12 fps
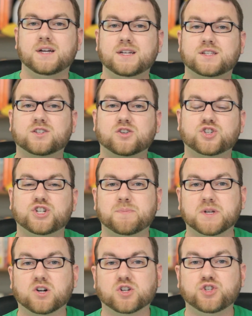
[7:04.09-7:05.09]
It starts
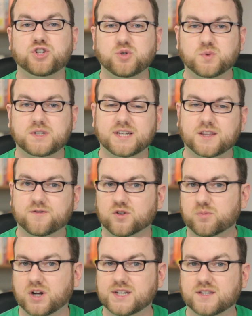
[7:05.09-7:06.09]
shipping on June 10th for
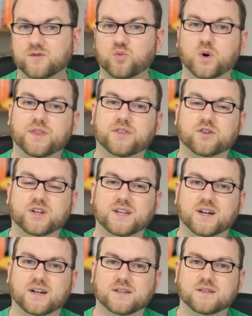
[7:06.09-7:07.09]
a price of
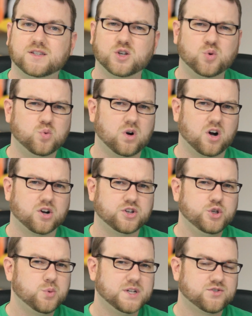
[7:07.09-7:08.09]
$139. So are
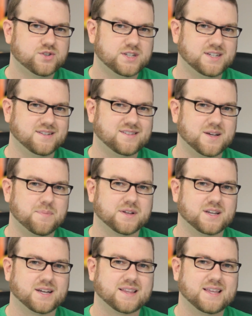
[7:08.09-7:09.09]
you interested in
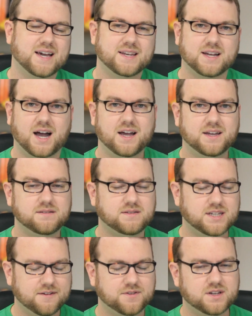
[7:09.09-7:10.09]
something like that? I
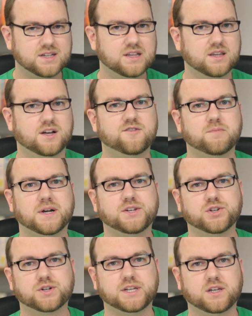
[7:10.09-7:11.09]
definitely love my
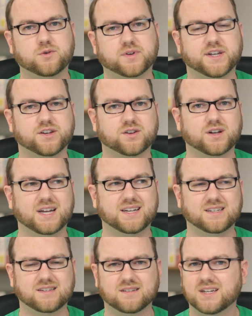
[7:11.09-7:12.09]
Nook e-reader,
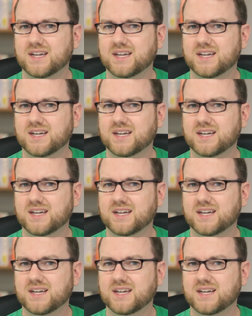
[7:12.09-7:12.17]
and